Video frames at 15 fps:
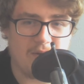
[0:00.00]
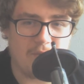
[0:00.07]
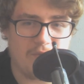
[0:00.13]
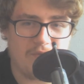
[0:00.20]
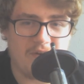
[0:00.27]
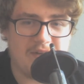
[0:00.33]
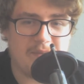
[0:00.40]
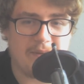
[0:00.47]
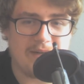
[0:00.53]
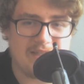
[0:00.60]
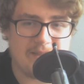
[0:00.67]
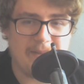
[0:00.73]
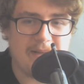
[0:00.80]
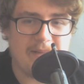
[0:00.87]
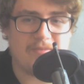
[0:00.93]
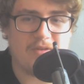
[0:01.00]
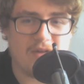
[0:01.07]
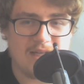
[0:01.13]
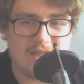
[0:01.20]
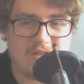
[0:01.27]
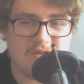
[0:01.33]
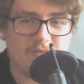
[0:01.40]
I will find a way to beat Brock
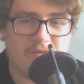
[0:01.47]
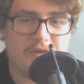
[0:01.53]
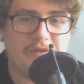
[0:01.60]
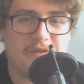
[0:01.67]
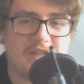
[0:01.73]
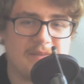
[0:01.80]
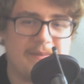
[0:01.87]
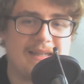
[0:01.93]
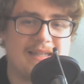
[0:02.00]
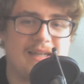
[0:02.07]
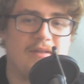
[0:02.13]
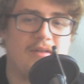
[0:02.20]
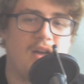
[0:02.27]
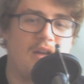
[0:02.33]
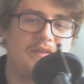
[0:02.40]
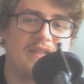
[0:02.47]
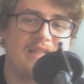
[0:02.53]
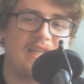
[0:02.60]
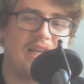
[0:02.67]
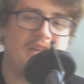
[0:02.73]
Lesnar and prove that SmackDown Live is the